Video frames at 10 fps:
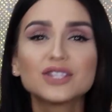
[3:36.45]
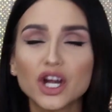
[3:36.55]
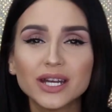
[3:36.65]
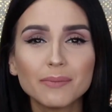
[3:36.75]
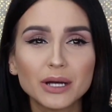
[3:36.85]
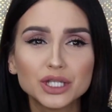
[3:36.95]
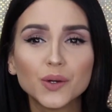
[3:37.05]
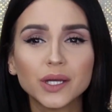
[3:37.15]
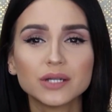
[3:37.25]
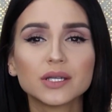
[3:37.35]
It started about
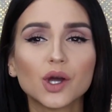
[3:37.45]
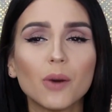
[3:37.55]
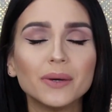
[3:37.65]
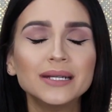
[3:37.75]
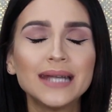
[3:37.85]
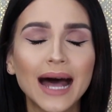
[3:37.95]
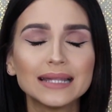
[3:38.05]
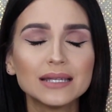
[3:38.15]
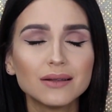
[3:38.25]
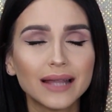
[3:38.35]
two years ago, but
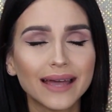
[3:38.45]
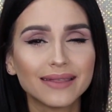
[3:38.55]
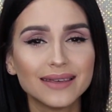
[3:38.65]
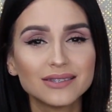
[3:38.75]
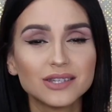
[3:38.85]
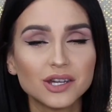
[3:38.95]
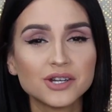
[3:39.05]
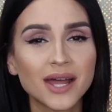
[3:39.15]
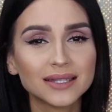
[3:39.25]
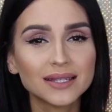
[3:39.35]
not till like this
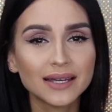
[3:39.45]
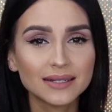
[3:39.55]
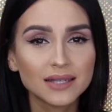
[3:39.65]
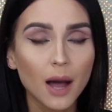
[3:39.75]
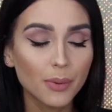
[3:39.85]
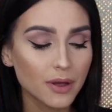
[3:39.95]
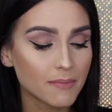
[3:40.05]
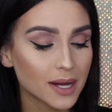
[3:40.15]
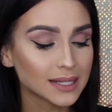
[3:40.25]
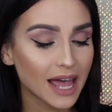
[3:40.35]
year, not till like this couple of
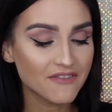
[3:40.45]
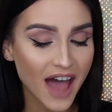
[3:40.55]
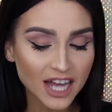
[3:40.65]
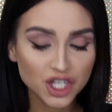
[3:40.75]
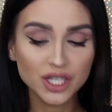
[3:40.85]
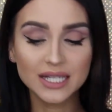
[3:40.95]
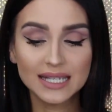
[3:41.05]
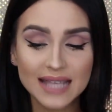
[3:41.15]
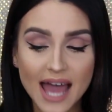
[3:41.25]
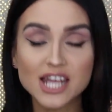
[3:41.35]
months, I've actually
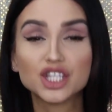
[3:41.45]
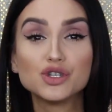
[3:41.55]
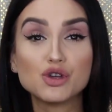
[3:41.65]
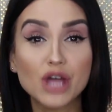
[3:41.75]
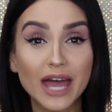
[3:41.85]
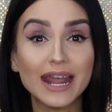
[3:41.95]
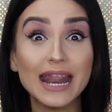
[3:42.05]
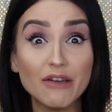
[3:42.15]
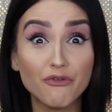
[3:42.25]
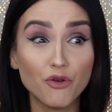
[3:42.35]
decided to get
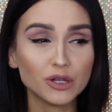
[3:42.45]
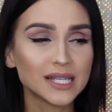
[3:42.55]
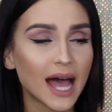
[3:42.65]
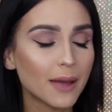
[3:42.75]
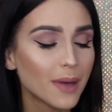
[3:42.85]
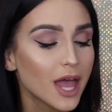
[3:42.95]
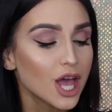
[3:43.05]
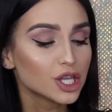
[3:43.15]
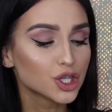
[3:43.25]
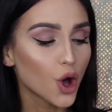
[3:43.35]
in it full time.
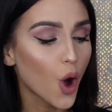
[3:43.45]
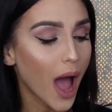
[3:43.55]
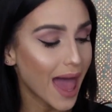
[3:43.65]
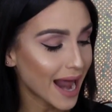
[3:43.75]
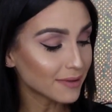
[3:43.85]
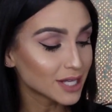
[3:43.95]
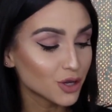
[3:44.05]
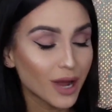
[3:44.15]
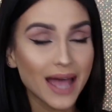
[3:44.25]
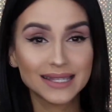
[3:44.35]
So, and I tell
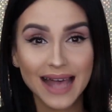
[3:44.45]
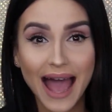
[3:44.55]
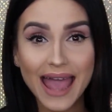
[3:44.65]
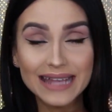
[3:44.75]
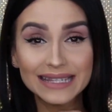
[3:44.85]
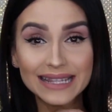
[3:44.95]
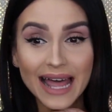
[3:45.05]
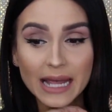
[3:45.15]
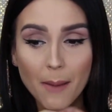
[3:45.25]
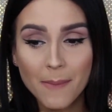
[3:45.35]
you guys, it's
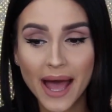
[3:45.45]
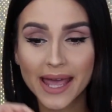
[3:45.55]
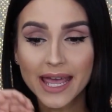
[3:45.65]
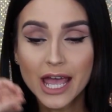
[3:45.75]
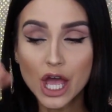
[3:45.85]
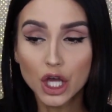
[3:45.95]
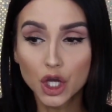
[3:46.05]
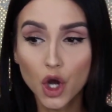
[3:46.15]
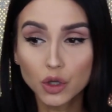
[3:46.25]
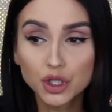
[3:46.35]
like my
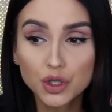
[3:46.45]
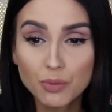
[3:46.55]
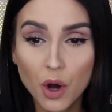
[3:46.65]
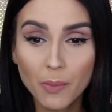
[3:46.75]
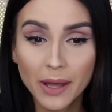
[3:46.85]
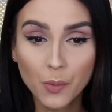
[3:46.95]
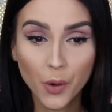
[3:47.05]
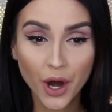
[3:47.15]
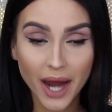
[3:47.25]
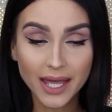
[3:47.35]
go-to moment
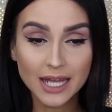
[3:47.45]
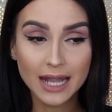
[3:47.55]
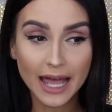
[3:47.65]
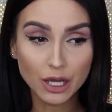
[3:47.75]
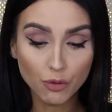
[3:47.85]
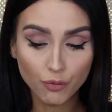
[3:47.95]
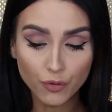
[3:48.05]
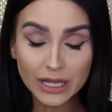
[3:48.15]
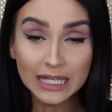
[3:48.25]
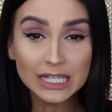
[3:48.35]
where I can like
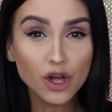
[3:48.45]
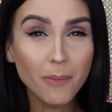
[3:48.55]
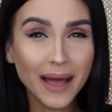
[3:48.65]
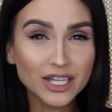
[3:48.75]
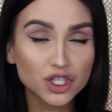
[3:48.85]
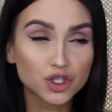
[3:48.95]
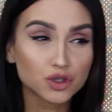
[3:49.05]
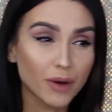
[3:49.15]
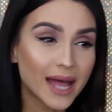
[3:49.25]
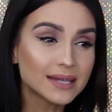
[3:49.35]
release all my
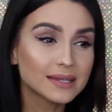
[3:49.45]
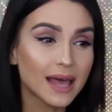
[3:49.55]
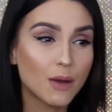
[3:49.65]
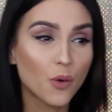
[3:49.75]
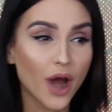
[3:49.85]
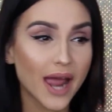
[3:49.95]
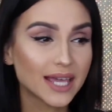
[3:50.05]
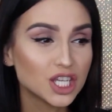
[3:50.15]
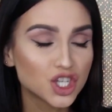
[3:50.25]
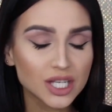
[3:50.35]
stress, and where I
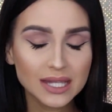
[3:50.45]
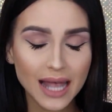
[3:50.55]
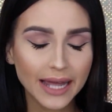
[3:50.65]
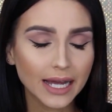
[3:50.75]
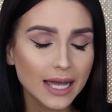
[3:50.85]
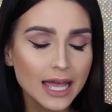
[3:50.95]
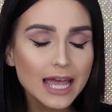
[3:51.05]
can just like